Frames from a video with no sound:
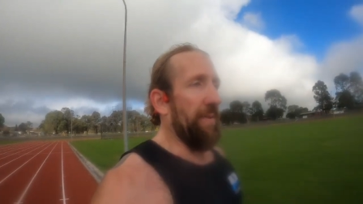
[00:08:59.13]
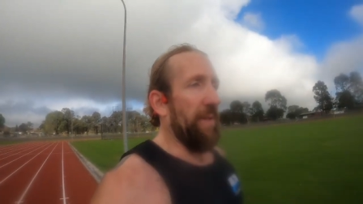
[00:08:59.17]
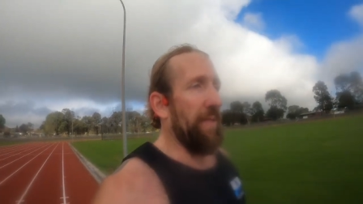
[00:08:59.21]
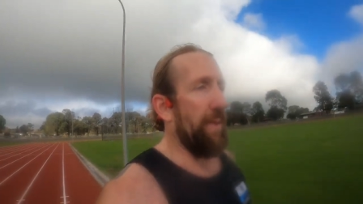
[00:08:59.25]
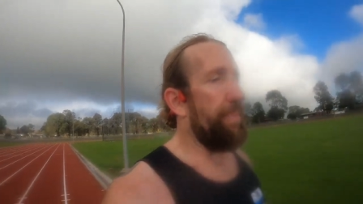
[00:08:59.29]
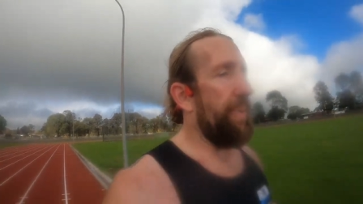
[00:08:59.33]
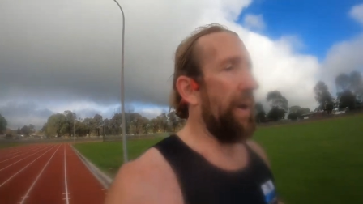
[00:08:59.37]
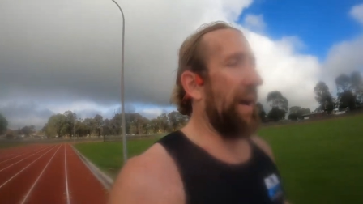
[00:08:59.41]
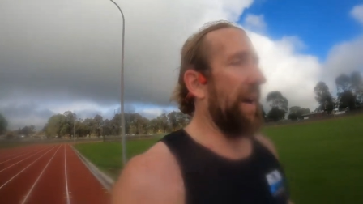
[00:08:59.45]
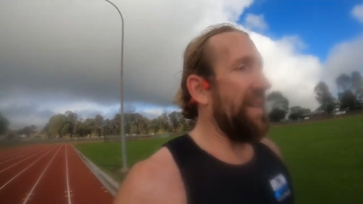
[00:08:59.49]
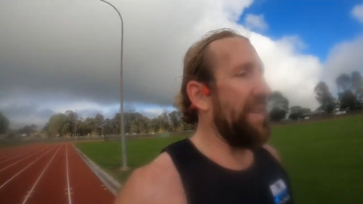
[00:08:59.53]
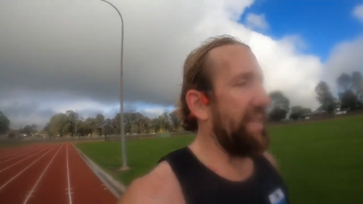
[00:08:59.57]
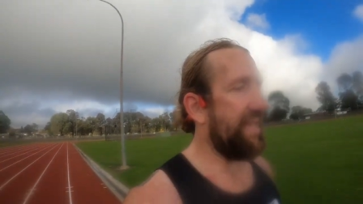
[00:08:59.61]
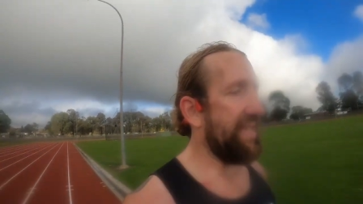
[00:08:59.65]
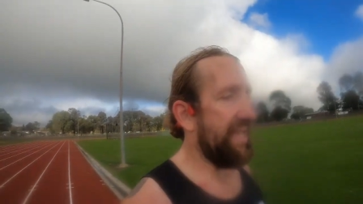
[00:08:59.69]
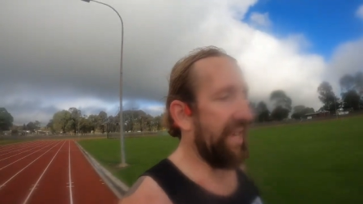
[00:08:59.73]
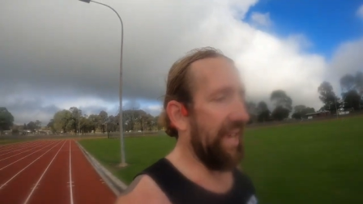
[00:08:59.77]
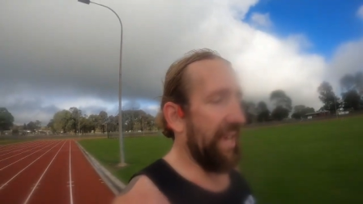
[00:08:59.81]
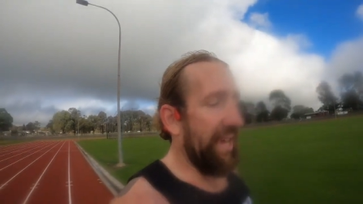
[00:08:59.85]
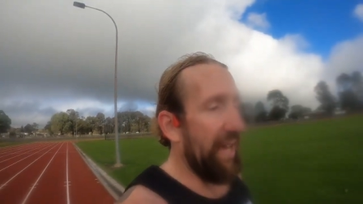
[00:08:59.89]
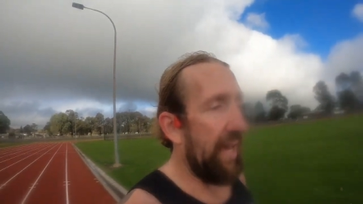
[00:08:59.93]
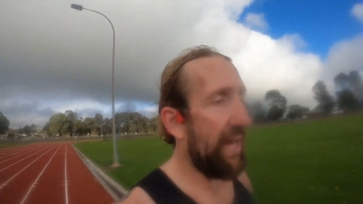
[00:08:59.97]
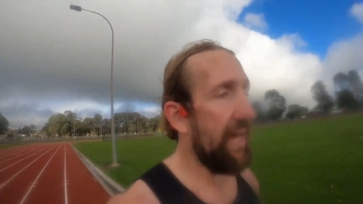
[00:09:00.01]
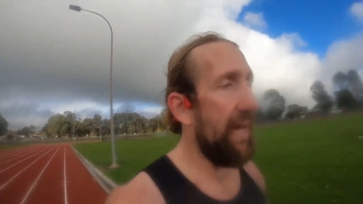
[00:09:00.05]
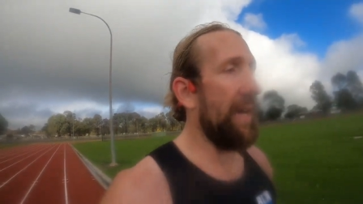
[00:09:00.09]
for the
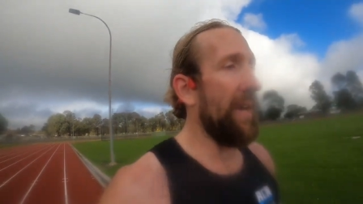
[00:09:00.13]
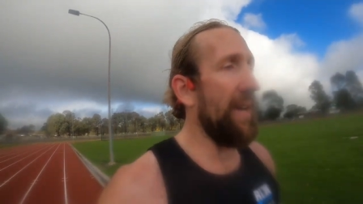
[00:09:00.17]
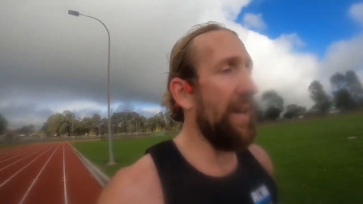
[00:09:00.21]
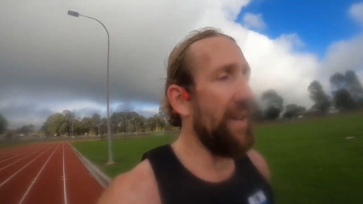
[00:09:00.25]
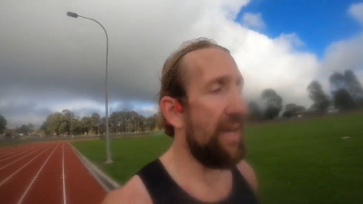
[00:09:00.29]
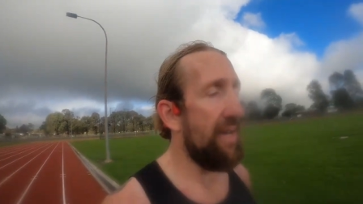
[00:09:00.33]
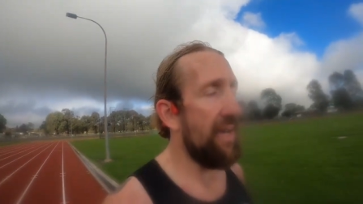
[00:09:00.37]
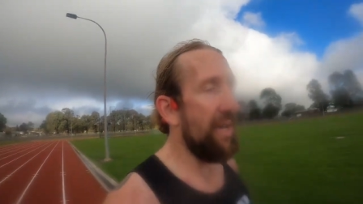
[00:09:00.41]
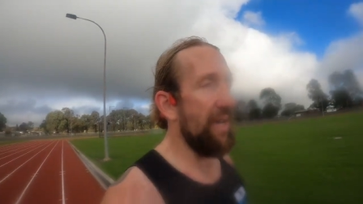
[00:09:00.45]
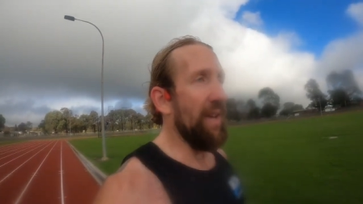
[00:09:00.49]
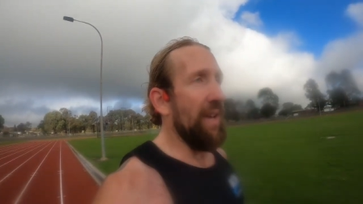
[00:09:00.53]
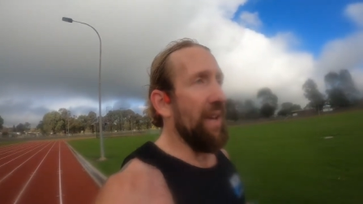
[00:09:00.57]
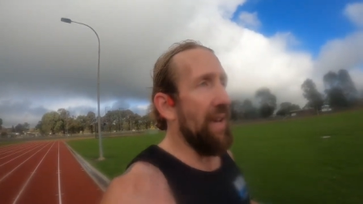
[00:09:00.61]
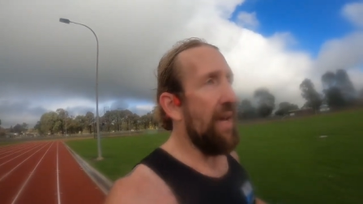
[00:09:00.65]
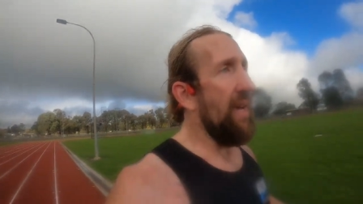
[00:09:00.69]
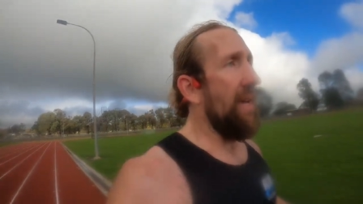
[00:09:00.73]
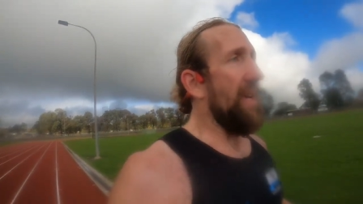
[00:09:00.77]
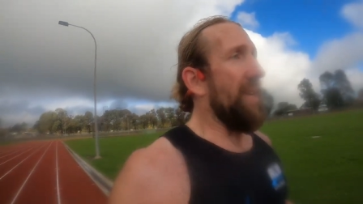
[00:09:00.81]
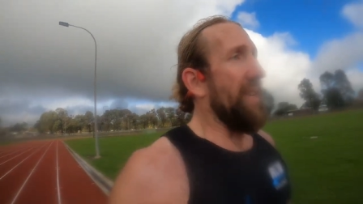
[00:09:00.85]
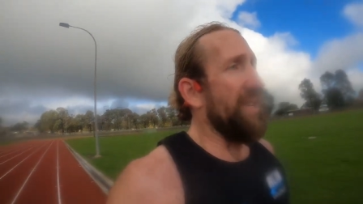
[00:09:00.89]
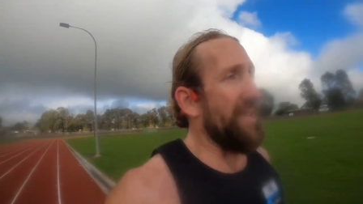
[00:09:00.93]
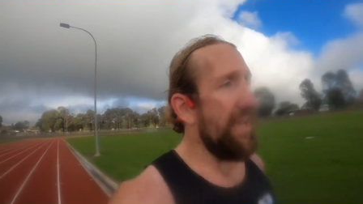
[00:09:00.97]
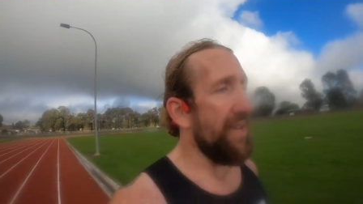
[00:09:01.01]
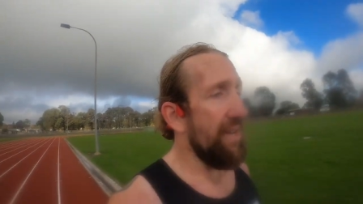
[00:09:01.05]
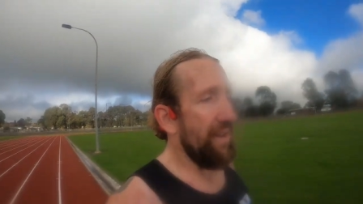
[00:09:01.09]
pace.
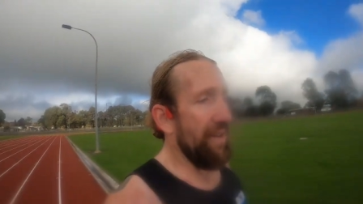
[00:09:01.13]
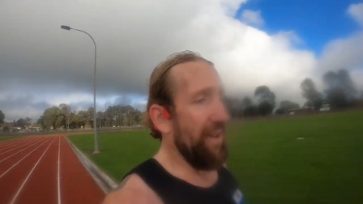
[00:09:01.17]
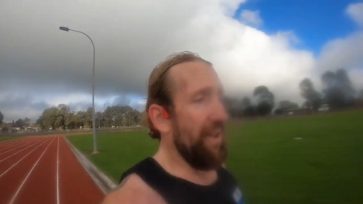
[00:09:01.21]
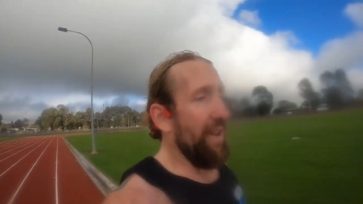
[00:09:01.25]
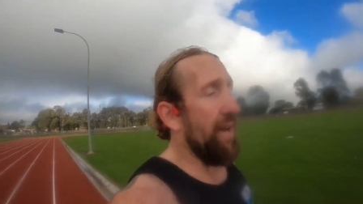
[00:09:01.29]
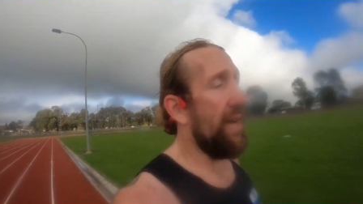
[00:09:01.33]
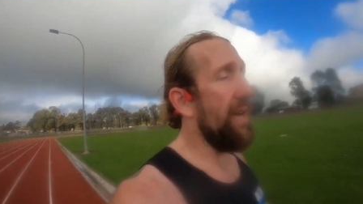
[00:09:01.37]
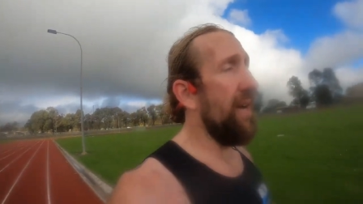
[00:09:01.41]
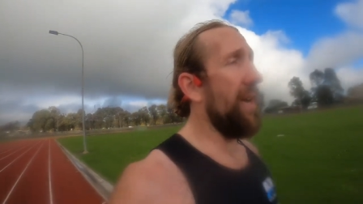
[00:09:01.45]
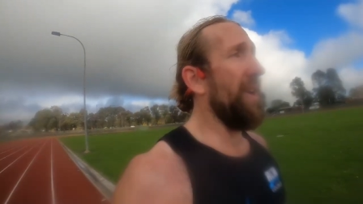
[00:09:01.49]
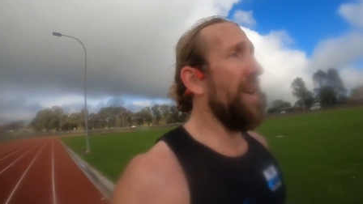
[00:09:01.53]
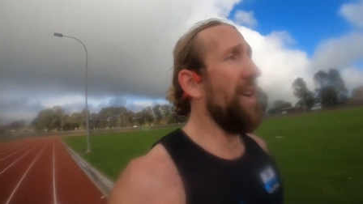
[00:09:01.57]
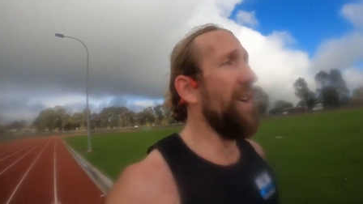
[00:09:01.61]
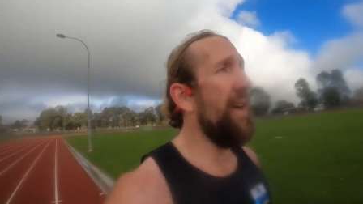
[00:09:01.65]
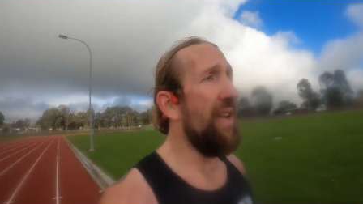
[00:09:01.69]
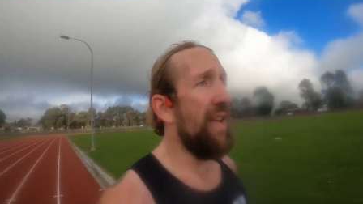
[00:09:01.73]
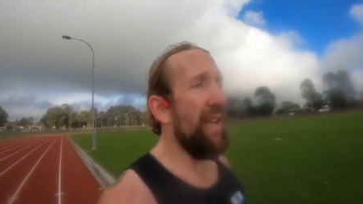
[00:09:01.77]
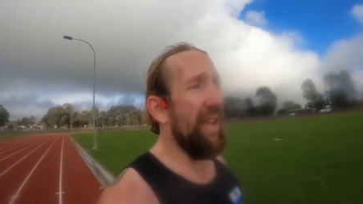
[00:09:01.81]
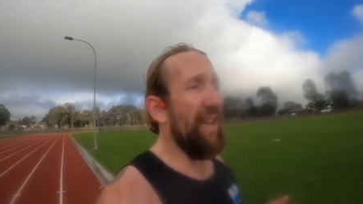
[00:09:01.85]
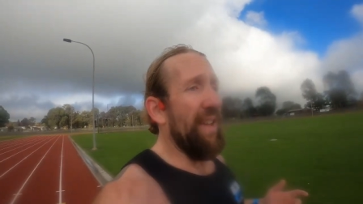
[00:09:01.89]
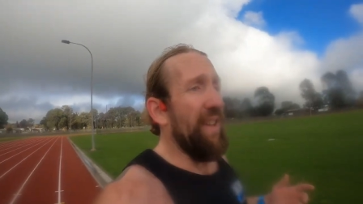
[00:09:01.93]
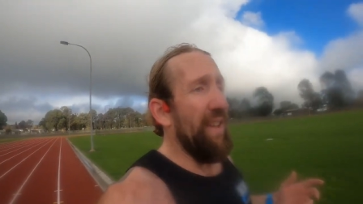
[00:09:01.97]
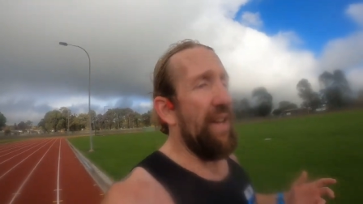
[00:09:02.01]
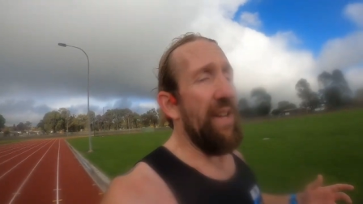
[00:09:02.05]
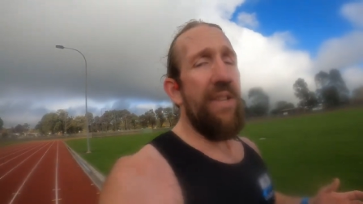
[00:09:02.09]
So
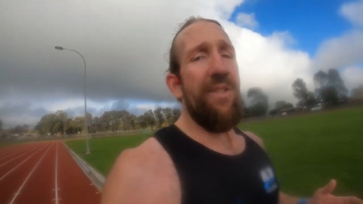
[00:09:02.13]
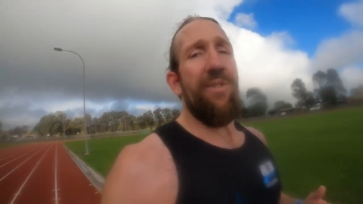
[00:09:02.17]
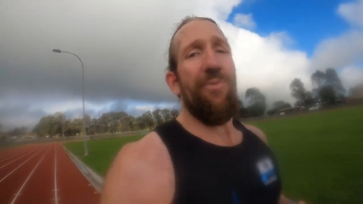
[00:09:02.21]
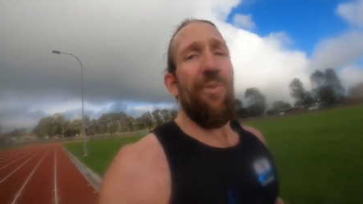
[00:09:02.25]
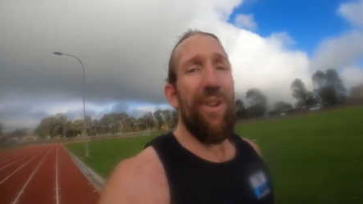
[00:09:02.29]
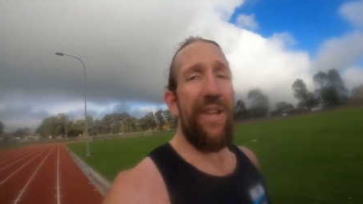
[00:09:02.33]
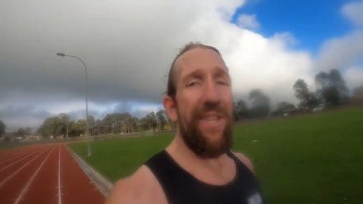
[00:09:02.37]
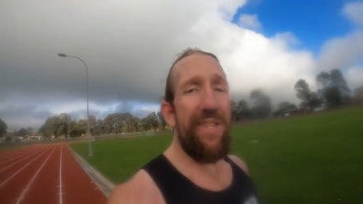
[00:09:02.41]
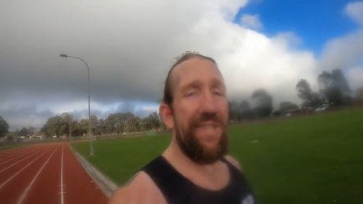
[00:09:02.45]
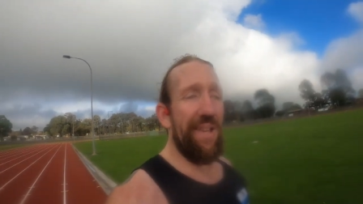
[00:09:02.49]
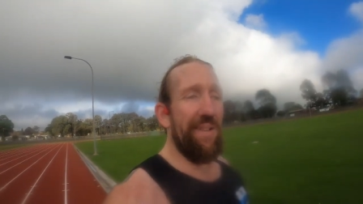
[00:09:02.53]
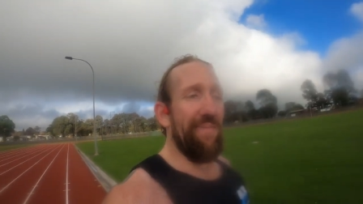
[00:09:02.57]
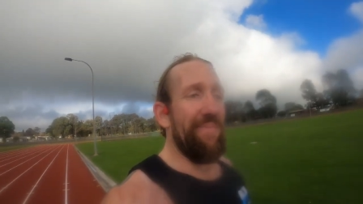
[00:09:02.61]
20